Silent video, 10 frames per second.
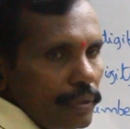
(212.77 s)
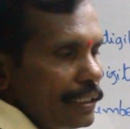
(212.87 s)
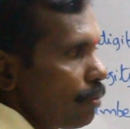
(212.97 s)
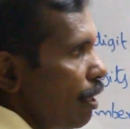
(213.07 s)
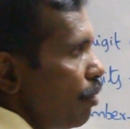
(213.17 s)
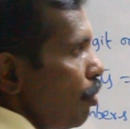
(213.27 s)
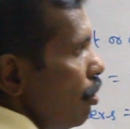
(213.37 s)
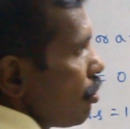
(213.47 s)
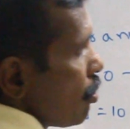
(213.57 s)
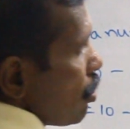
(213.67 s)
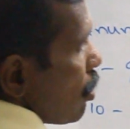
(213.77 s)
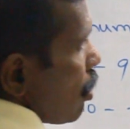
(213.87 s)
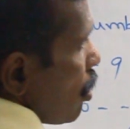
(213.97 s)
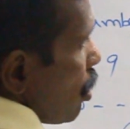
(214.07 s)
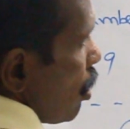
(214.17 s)
is a multiple.
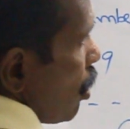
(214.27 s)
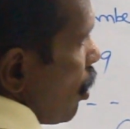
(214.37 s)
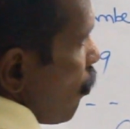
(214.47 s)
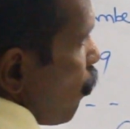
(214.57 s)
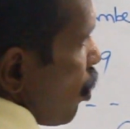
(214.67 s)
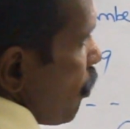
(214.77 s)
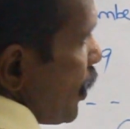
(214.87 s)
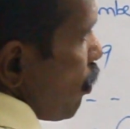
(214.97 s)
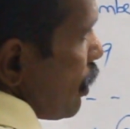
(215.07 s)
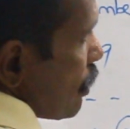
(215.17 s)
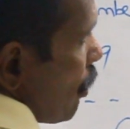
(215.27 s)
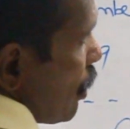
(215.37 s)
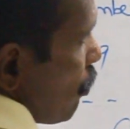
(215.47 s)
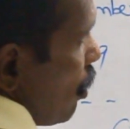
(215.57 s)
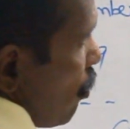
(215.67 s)
4 by 2 is a multiple.